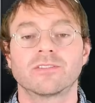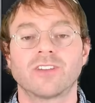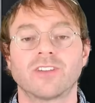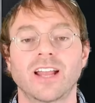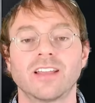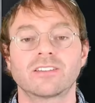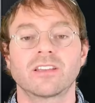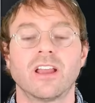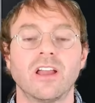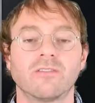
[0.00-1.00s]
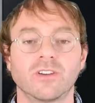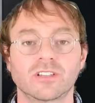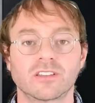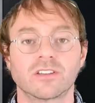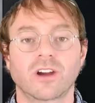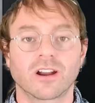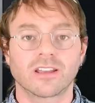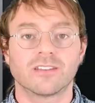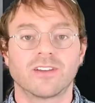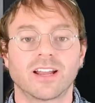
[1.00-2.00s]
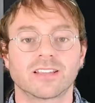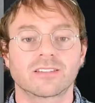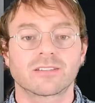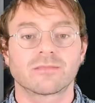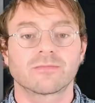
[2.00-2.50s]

of device versus the target device.